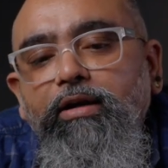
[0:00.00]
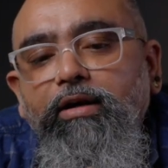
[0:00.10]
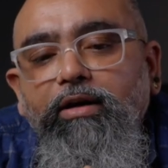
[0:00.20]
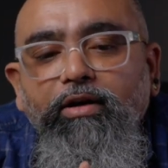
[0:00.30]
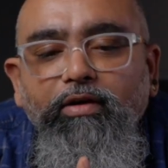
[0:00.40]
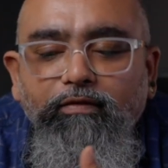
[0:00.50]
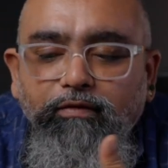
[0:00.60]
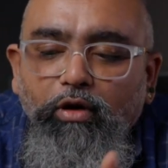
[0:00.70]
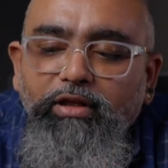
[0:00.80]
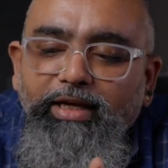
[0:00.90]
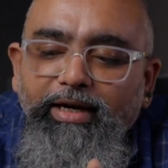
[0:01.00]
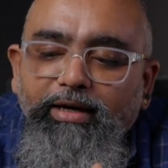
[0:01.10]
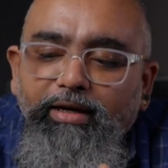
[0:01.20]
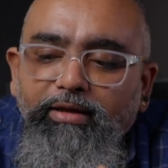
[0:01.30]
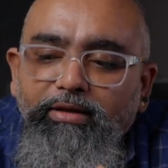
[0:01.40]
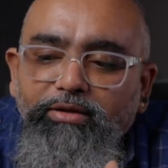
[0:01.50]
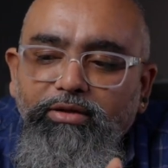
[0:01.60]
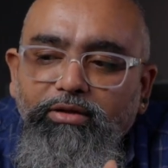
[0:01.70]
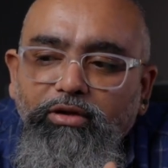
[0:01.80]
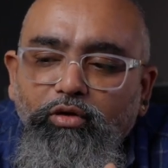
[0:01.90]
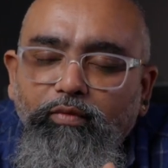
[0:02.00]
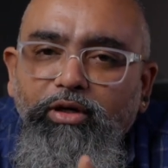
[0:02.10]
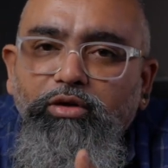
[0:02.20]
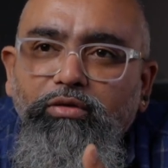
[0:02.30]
for the edit is when